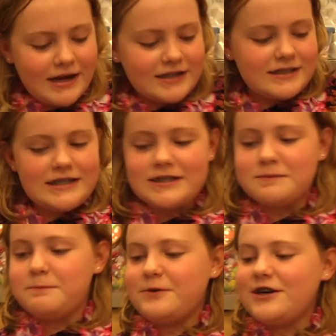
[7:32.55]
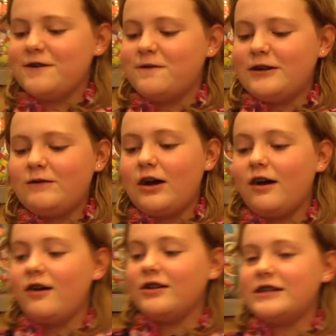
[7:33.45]
bags this big full of
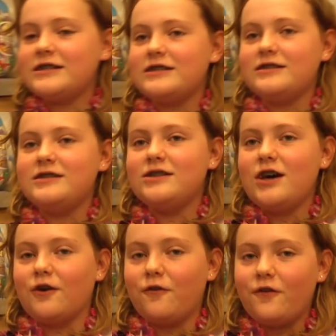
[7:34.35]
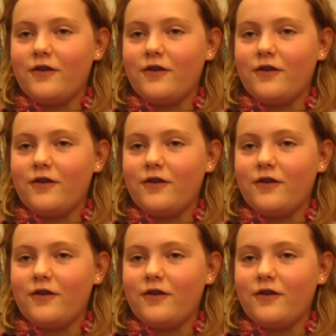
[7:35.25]
all this stuff.